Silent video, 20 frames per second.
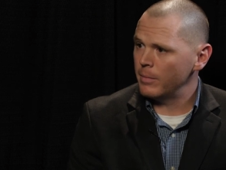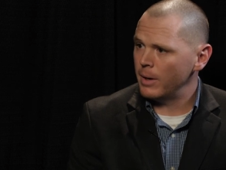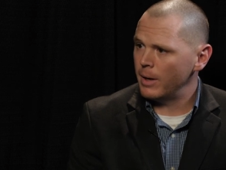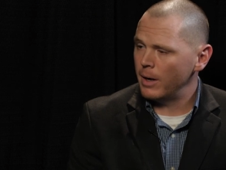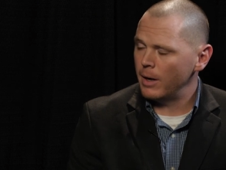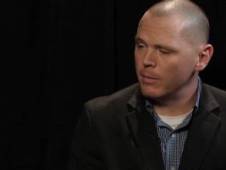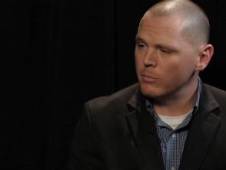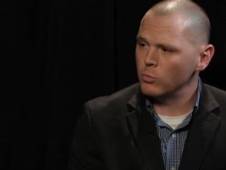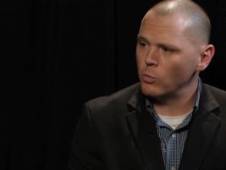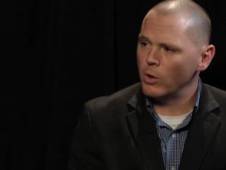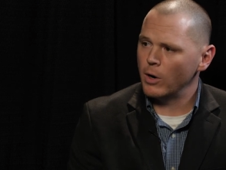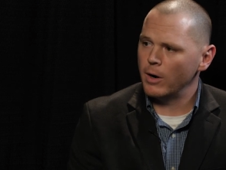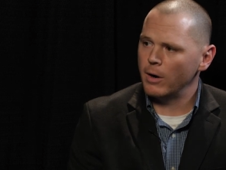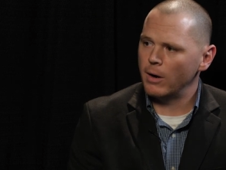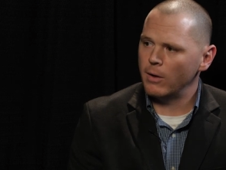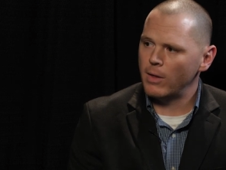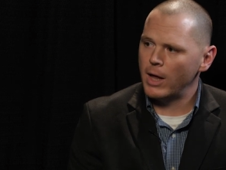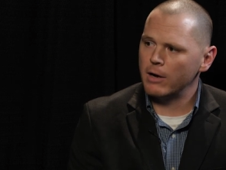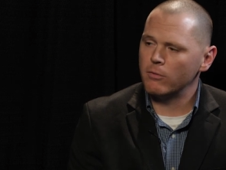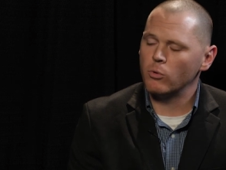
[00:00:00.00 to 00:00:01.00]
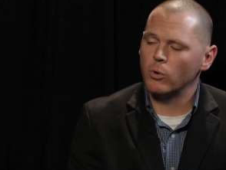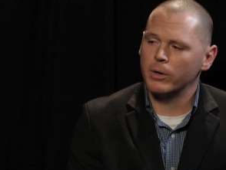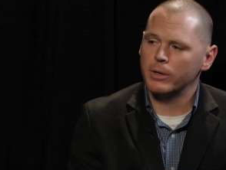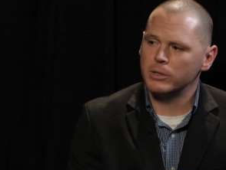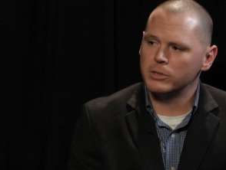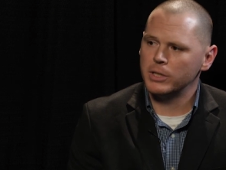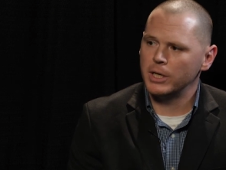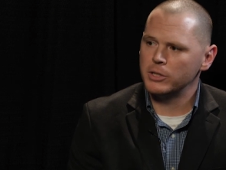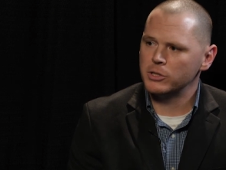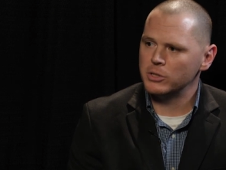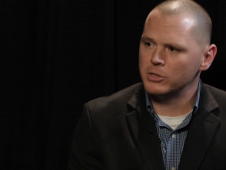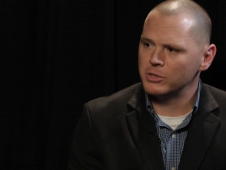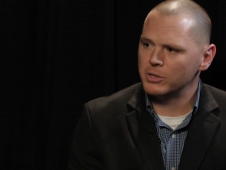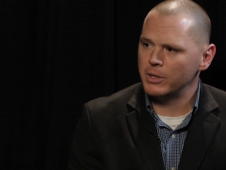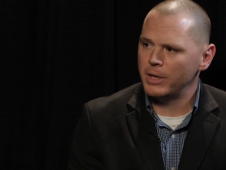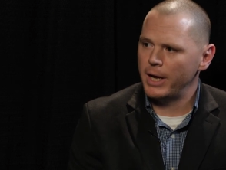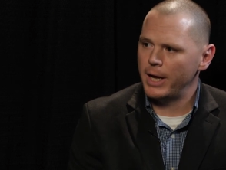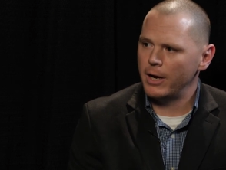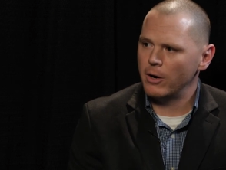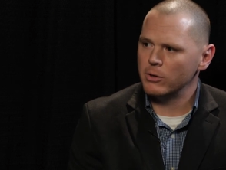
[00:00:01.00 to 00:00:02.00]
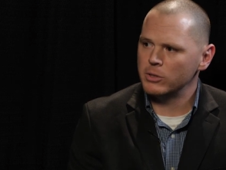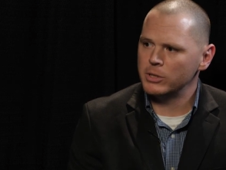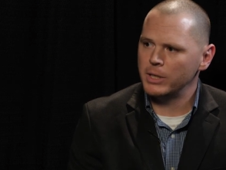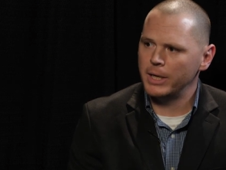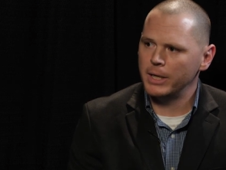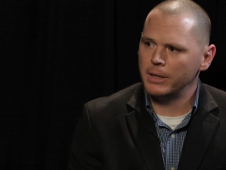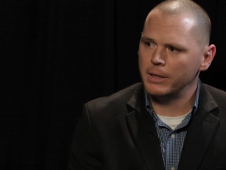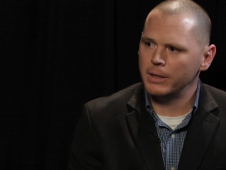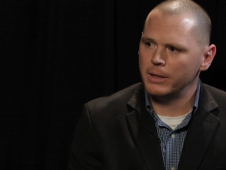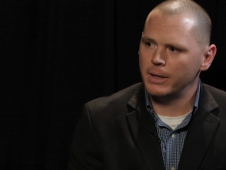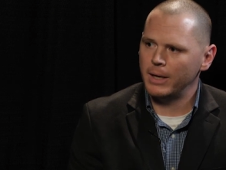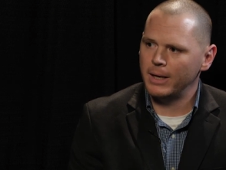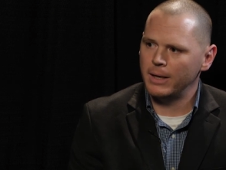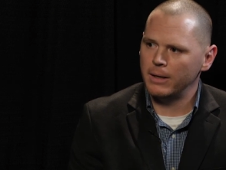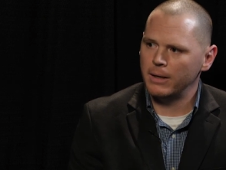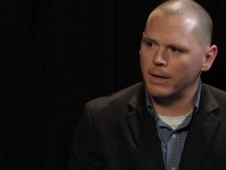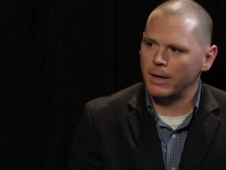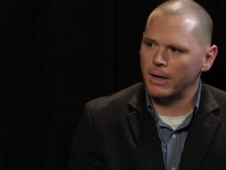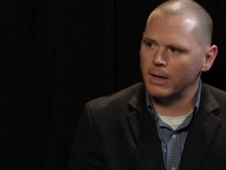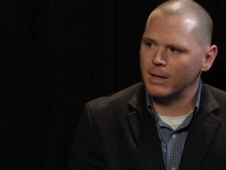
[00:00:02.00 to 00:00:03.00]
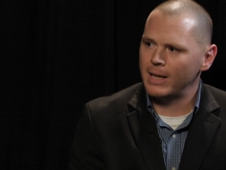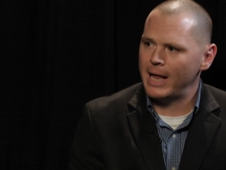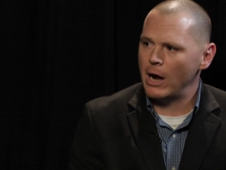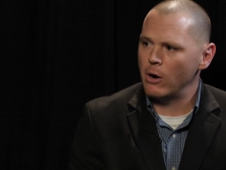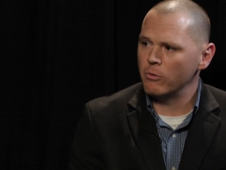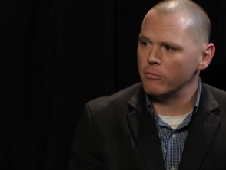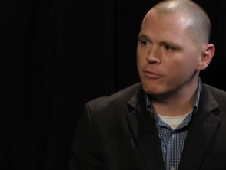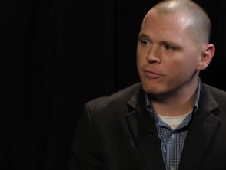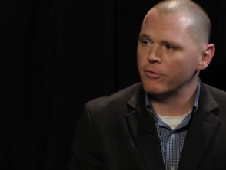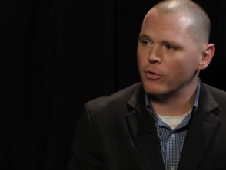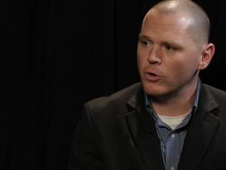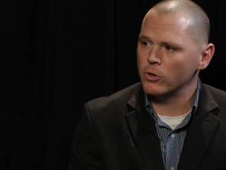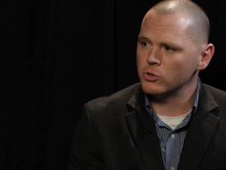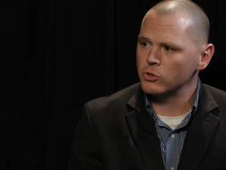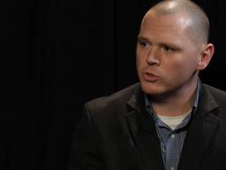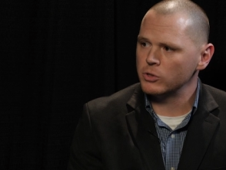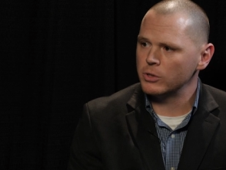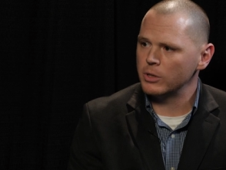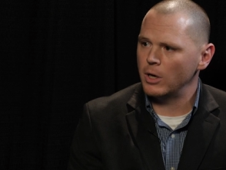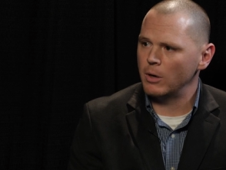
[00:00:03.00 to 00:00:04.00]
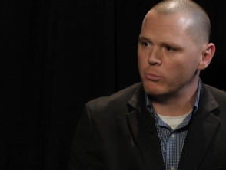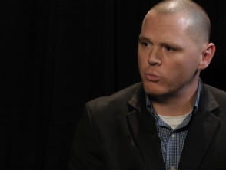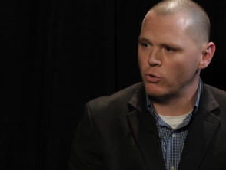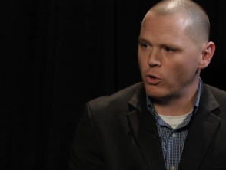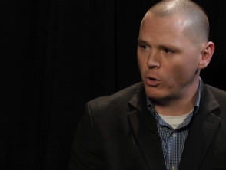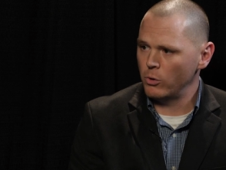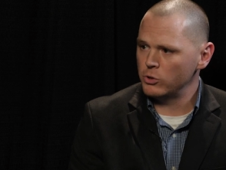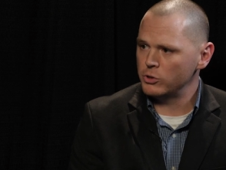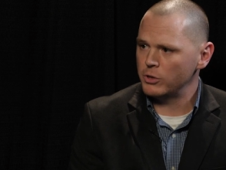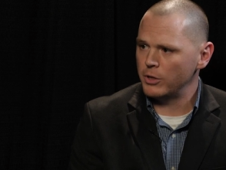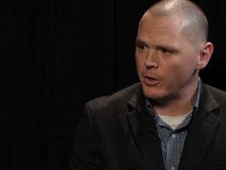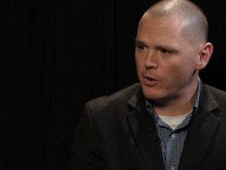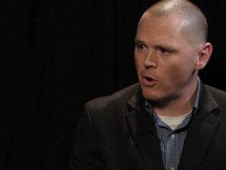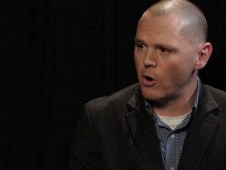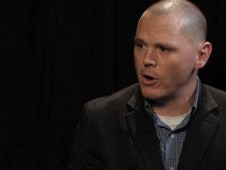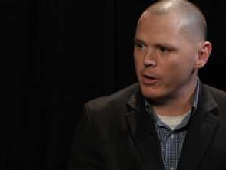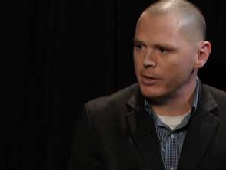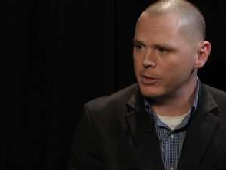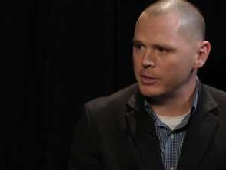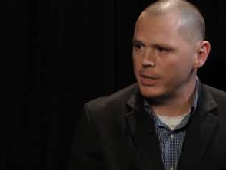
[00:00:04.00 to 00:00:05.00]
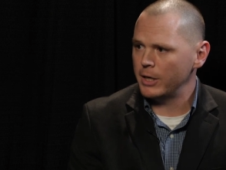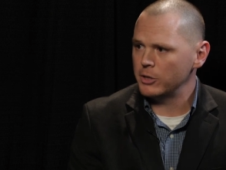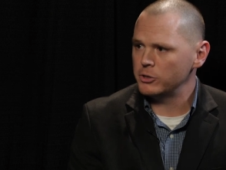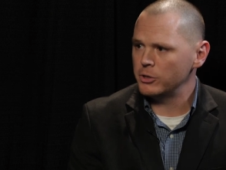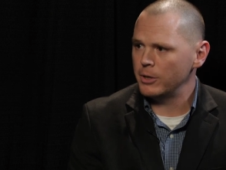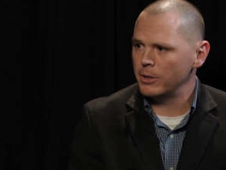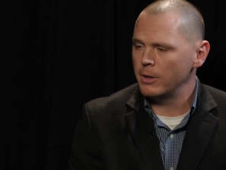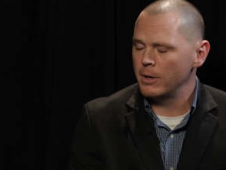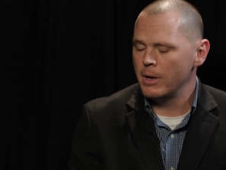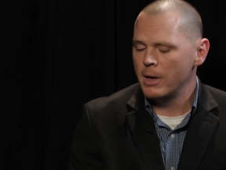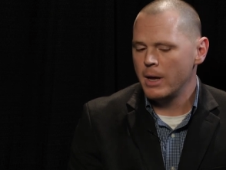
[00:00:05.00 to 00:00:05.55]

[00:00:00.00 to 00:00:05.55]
um, where a lot of organizations today are taking a, a cloud first approach to their architecture.